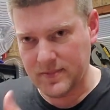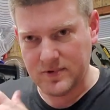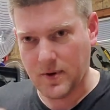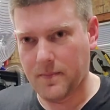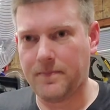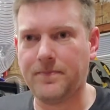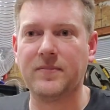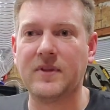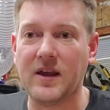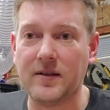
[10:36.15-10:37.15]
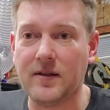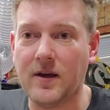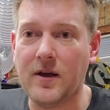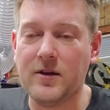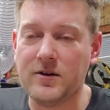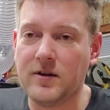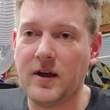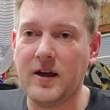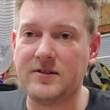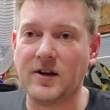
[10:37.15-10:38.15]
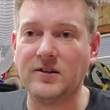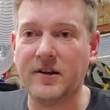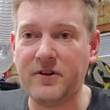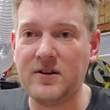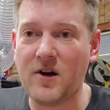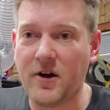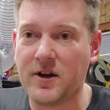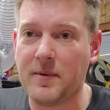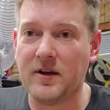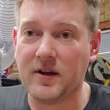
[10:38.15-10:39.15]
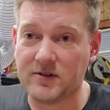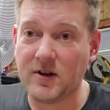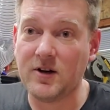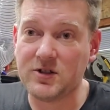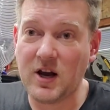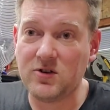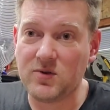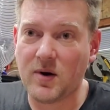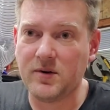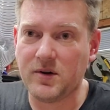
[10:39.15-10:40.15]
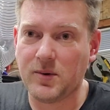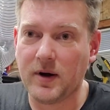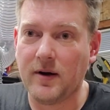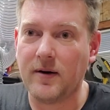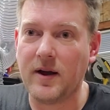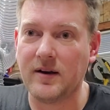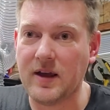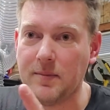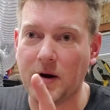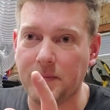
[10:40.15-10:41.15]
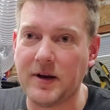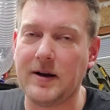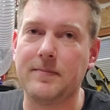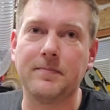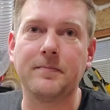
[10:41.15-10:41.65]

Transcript: So it's a living document. It's going to change throughout your career and keep it updated.